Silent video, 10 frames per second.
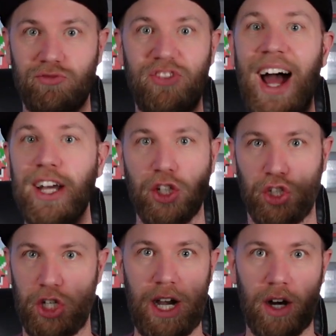file
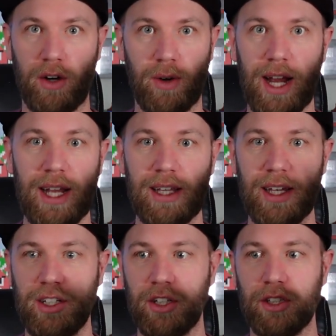share, right,
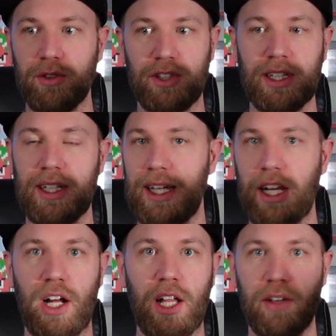that you're using to
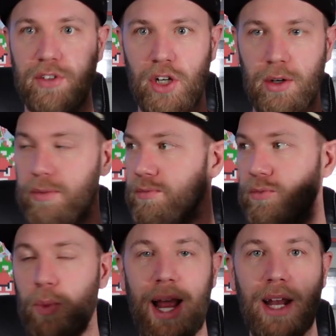get all of your
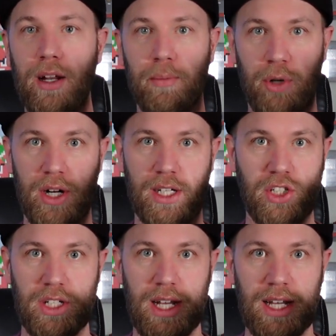random
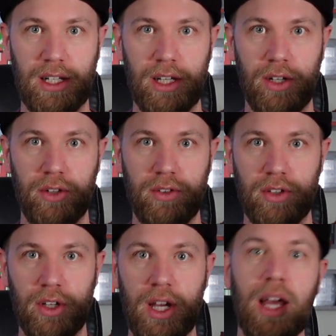production data loads,
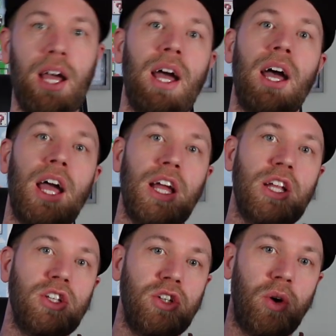
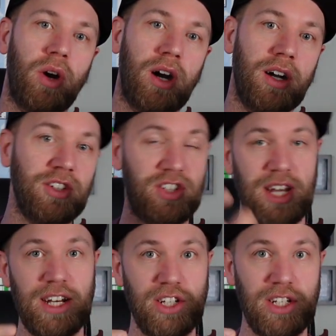your
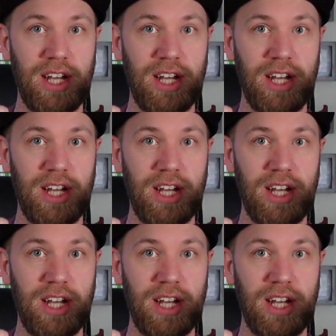staging